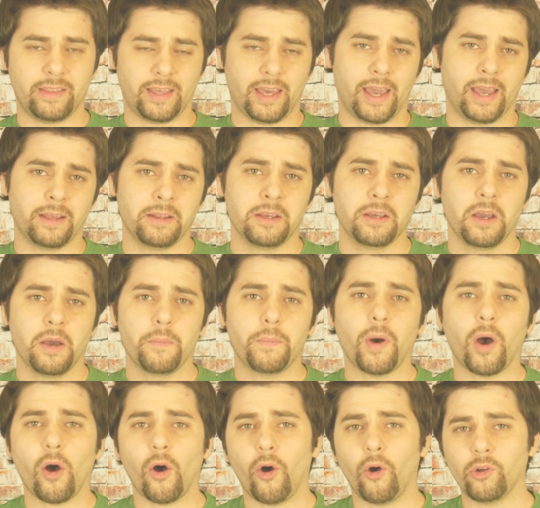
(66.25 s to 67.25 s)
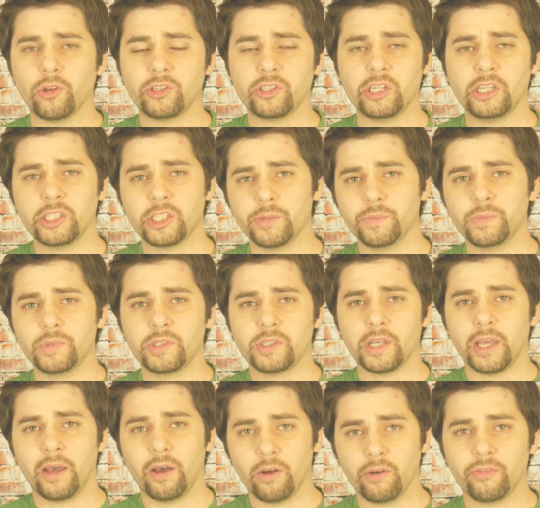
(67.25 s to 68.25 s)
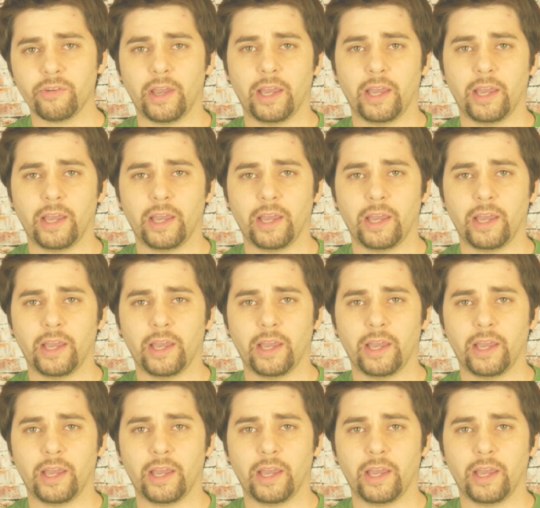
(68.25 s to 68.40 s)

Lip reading: that Paul sees himself,